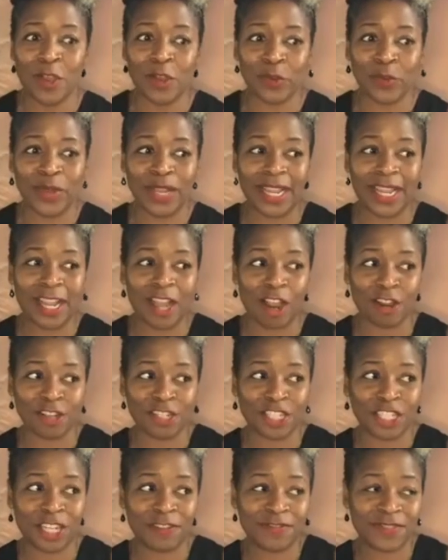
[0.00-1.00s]
We are
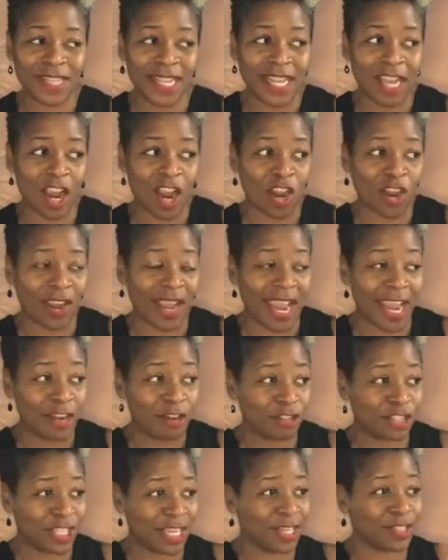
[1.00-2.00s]
shifting our
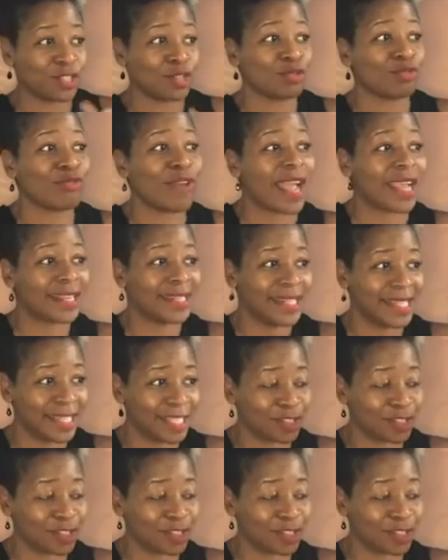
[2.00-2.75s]
energy and directing